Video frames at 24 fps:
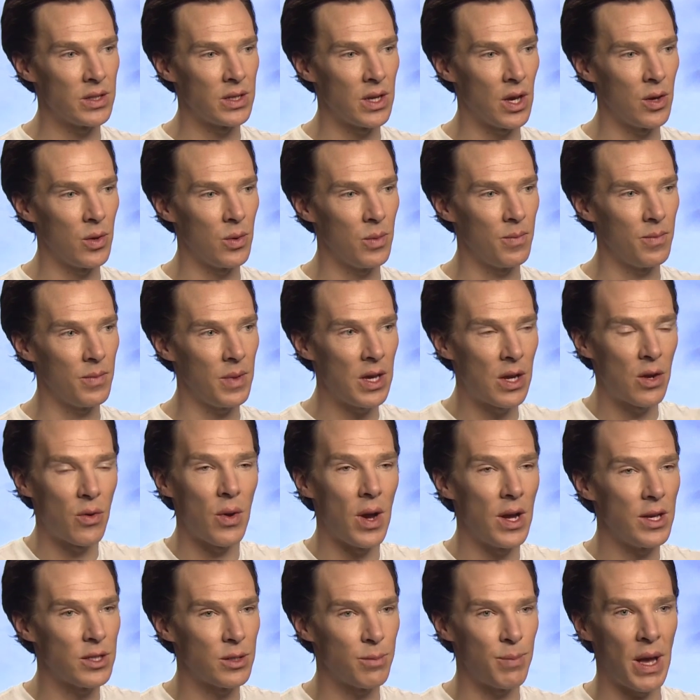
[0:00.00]
So he
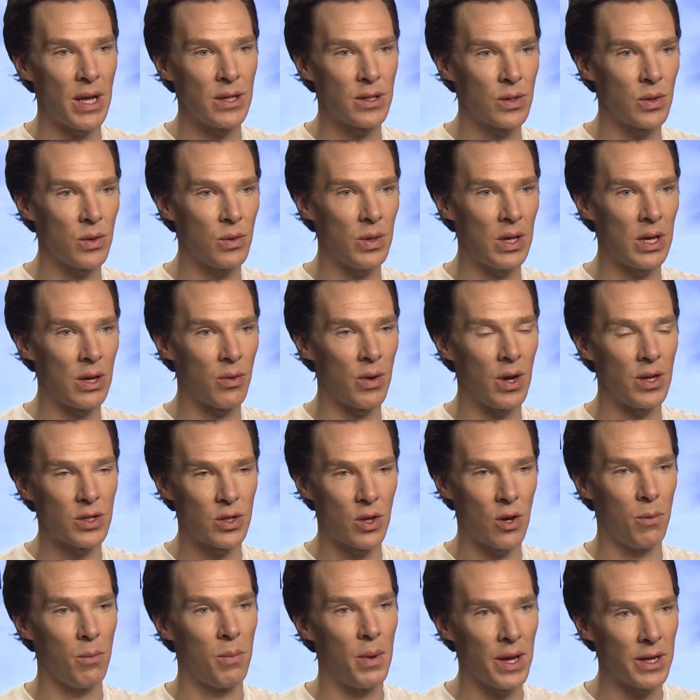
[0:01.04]
creates spectacle, he creates
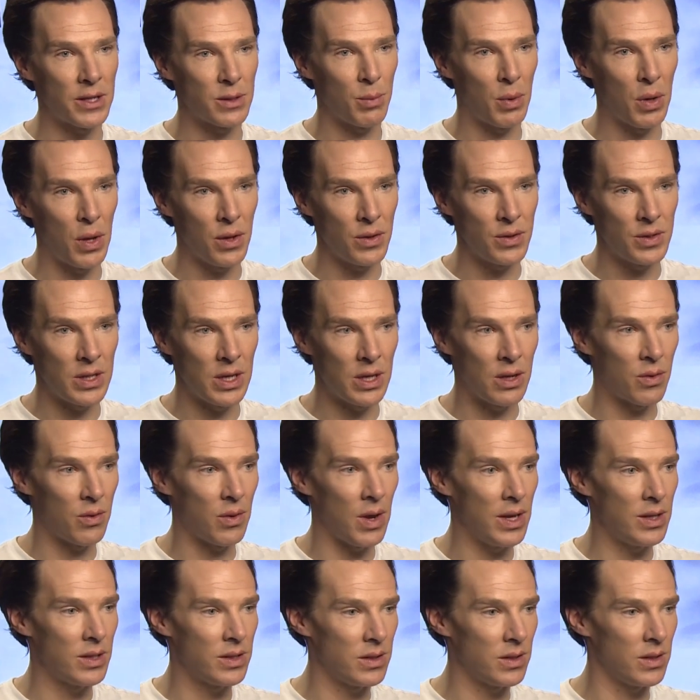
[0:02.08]
complex plots, he
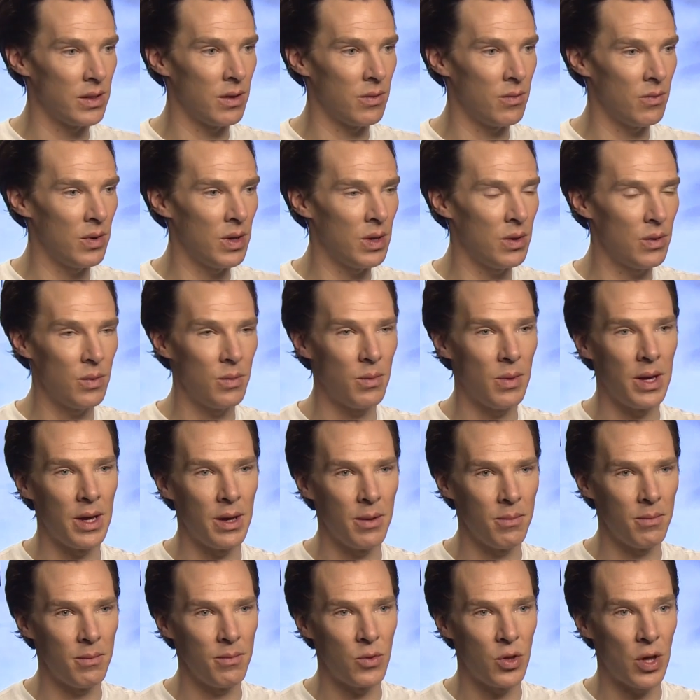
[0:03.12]
creates a real
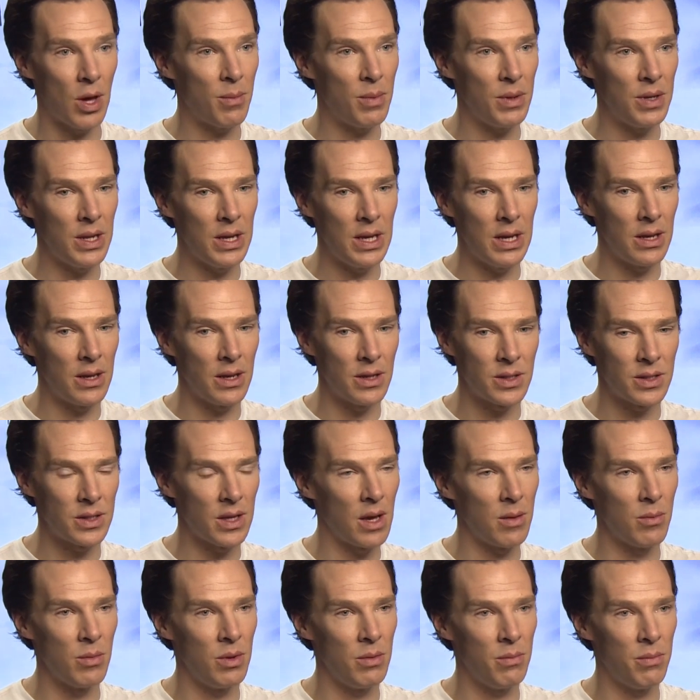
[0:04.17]
jeopardy and
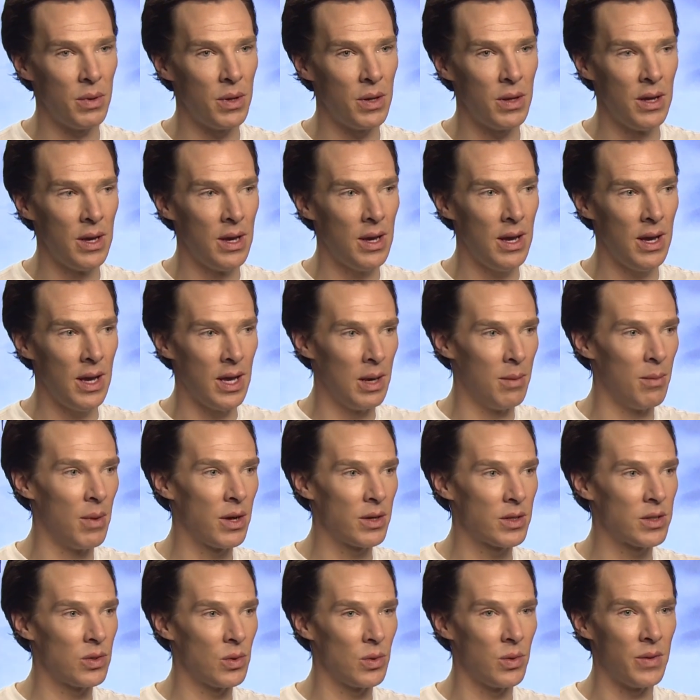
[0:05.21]
excitement, but in
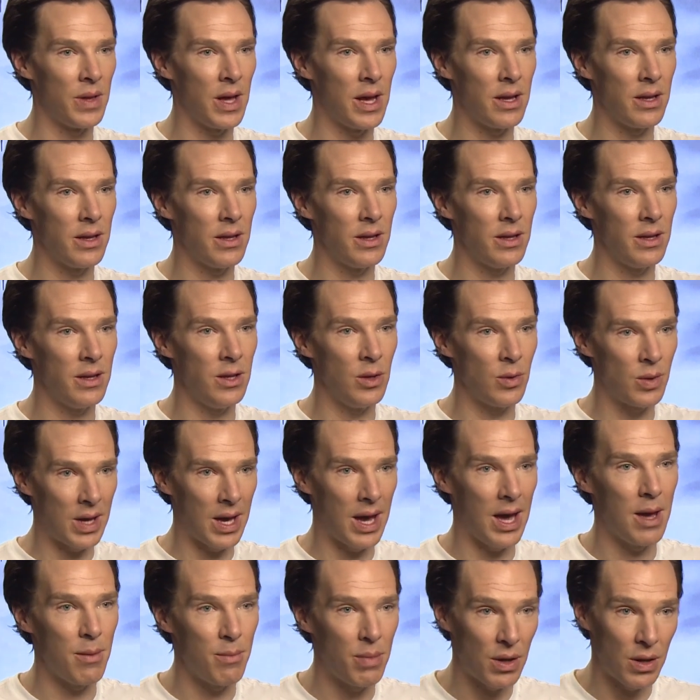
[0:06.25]
amongst all of that, you
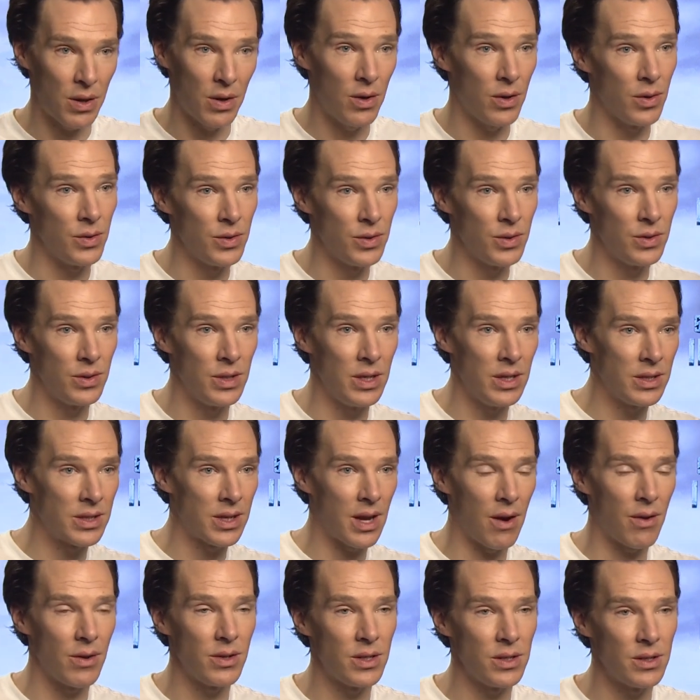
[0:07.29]
care because these
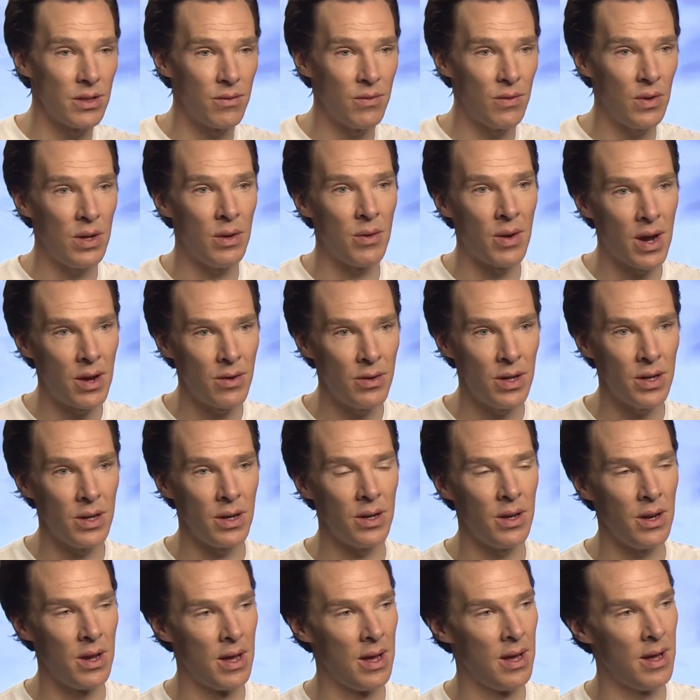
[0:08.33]
characters are fully rounded,
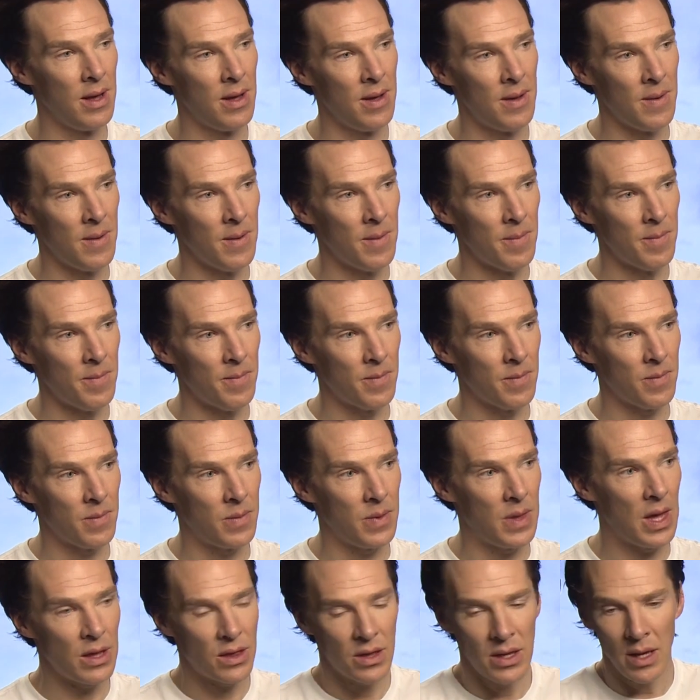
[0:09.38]
and
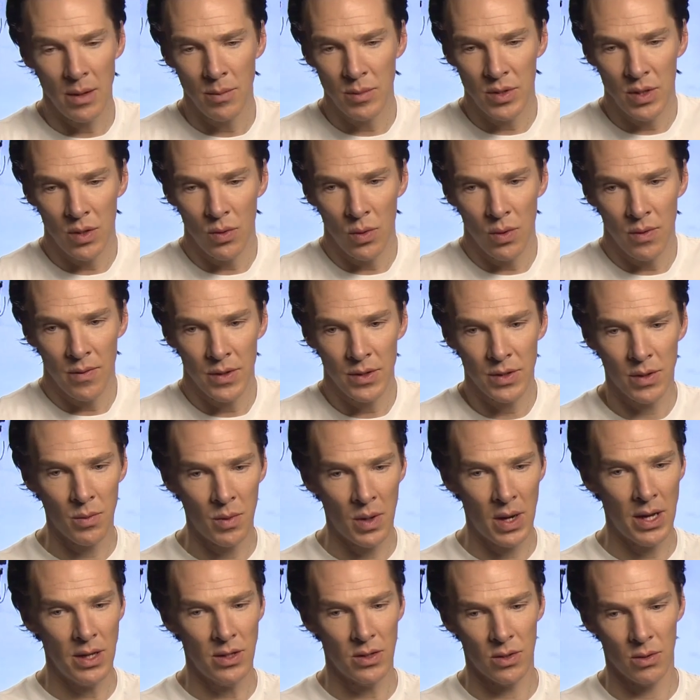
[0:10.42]
they're themes that all of us can
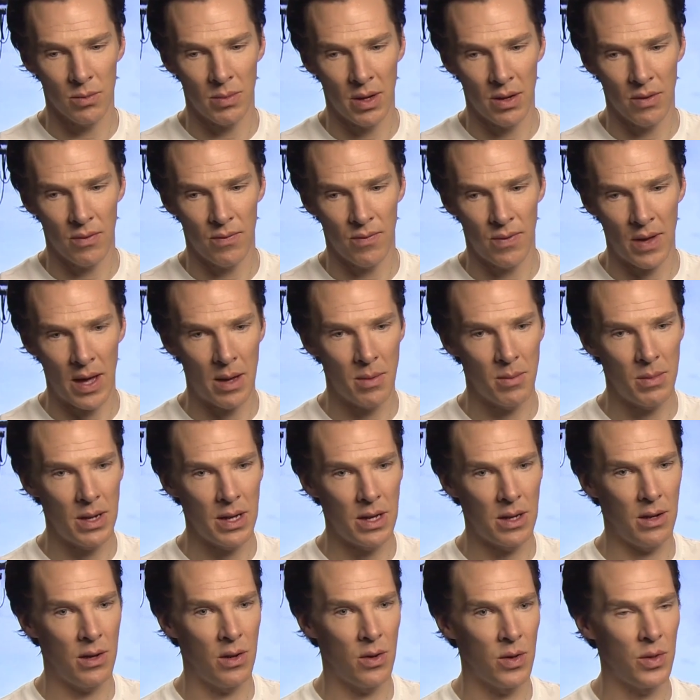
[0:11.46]
relate to about
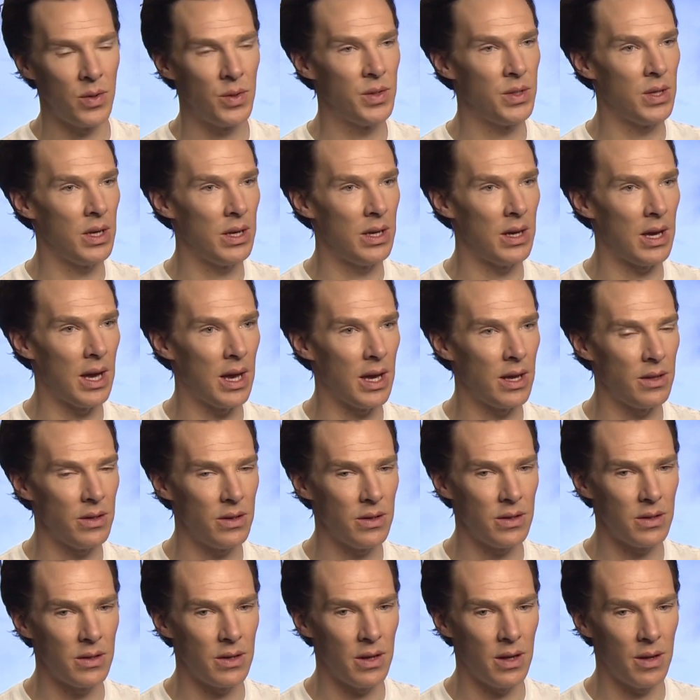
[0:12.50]
family and loyalty
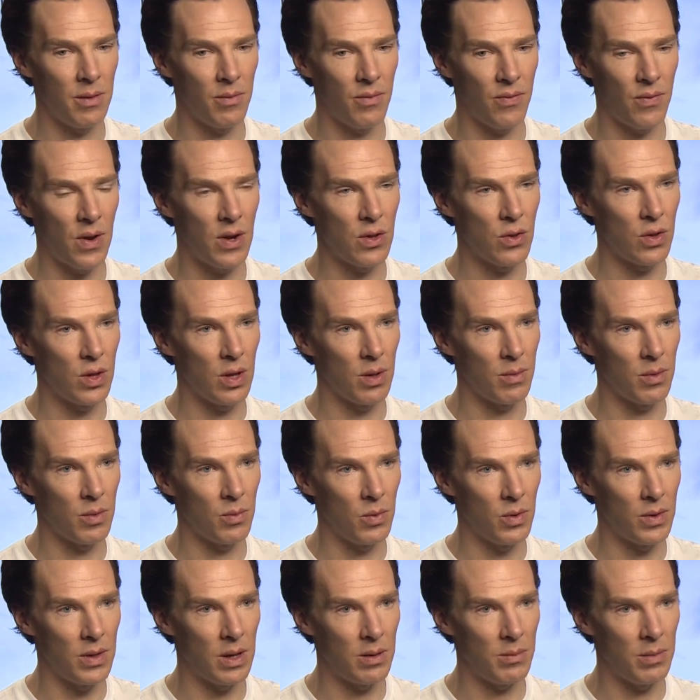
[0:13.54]
and friendship
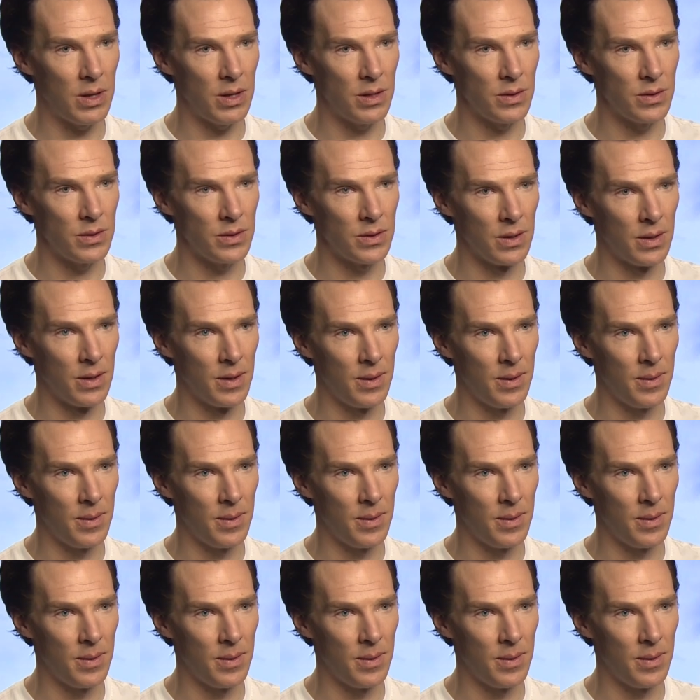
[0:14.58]
and what that means.